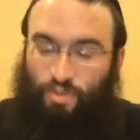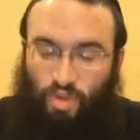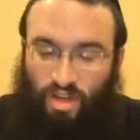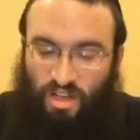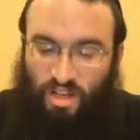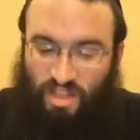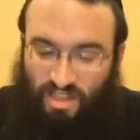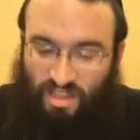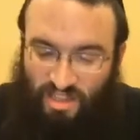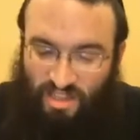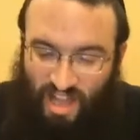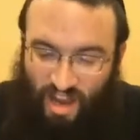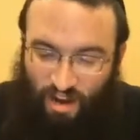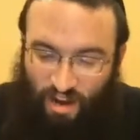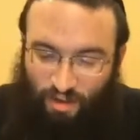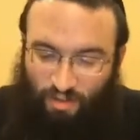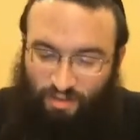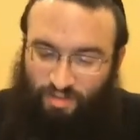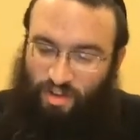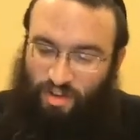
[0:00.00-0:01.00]
If you can
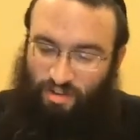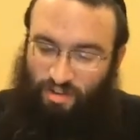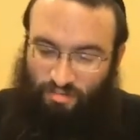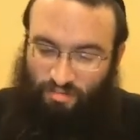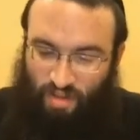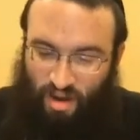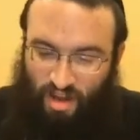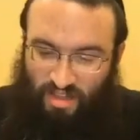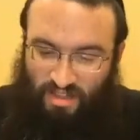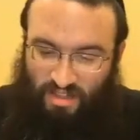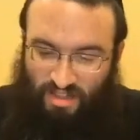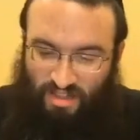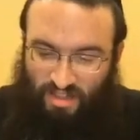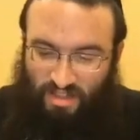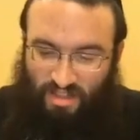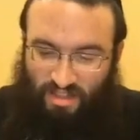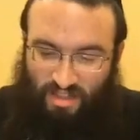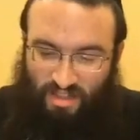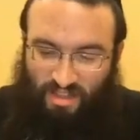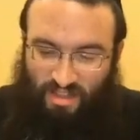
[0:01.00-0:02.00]
clarify your mind
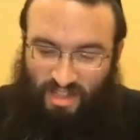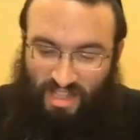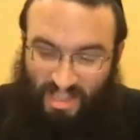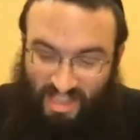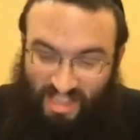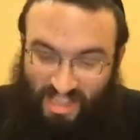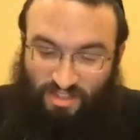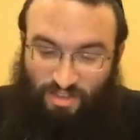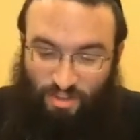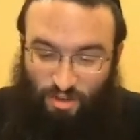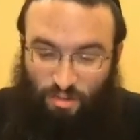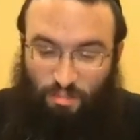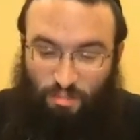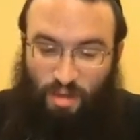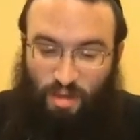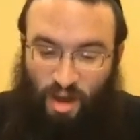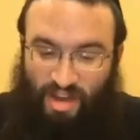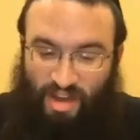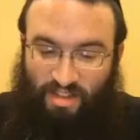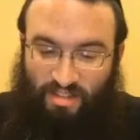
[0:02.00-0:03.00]
and cleanse
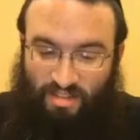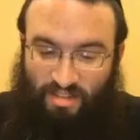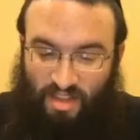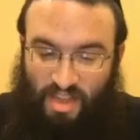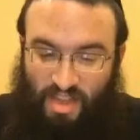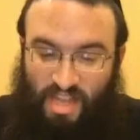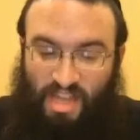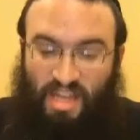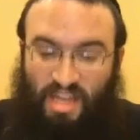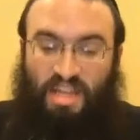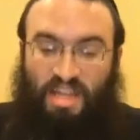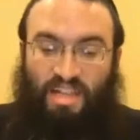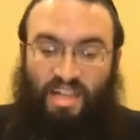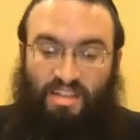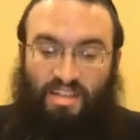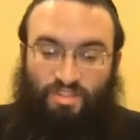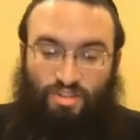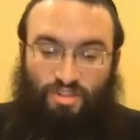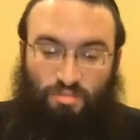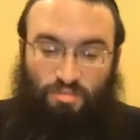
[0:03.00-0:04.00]
your mind,
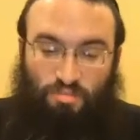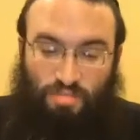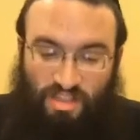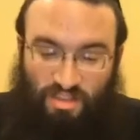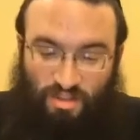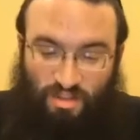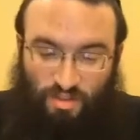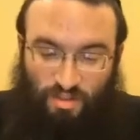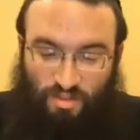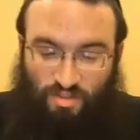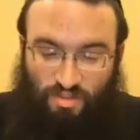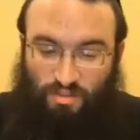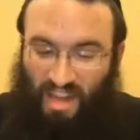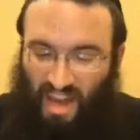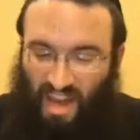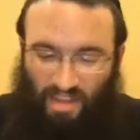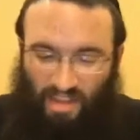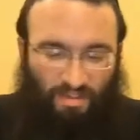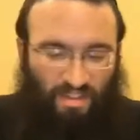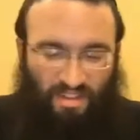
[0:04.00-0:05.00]
cleanse your midos
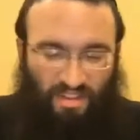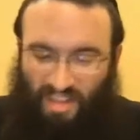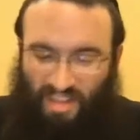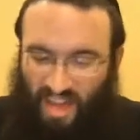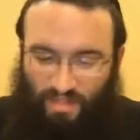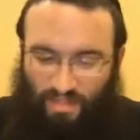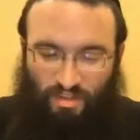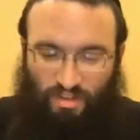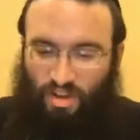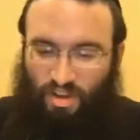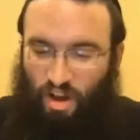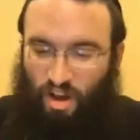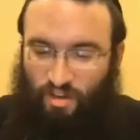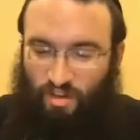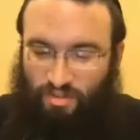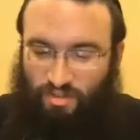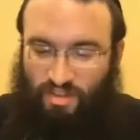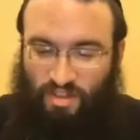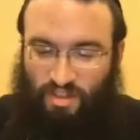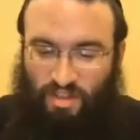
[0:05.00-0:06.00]
from gaiva and taiva and
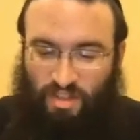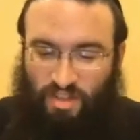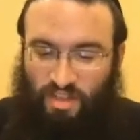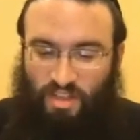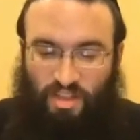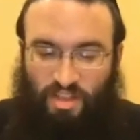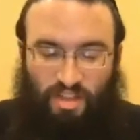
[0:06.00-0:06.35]
kav,